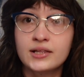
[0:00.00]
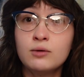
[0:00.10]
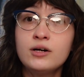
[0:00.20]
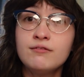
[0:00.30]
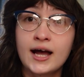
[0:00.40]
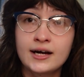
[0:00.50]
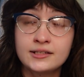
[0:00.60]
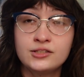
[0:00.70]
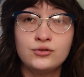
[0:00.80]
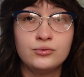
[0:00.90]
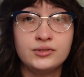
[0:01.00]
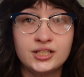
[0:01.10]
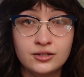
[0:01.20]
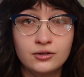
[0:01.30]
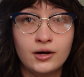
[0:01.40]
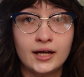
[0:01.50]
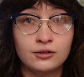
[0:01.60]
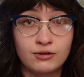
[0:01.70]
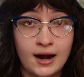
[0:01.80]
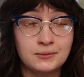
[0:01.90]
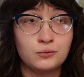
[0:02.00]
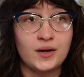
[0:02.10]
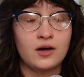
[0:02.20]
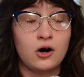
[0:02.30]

They would have had to deal and grapple with